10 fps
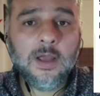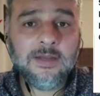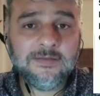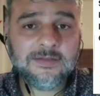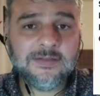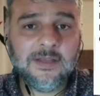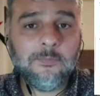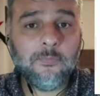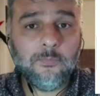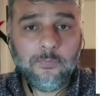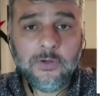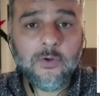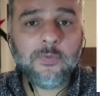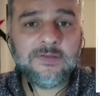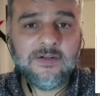In addition, the
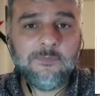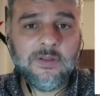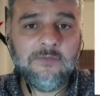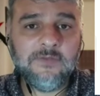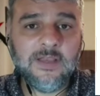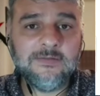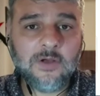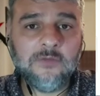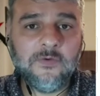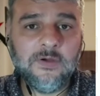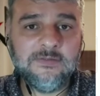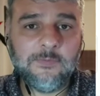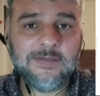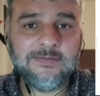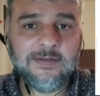new president of Bolivia has called for his
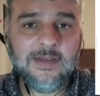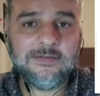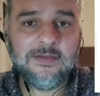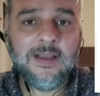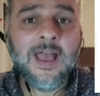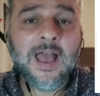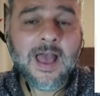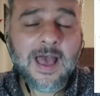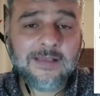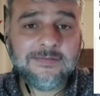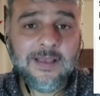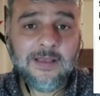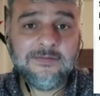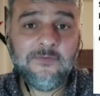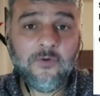resignation, as
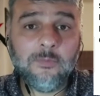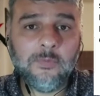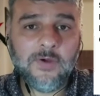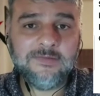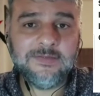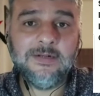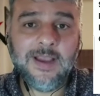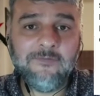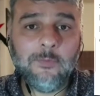has the former president,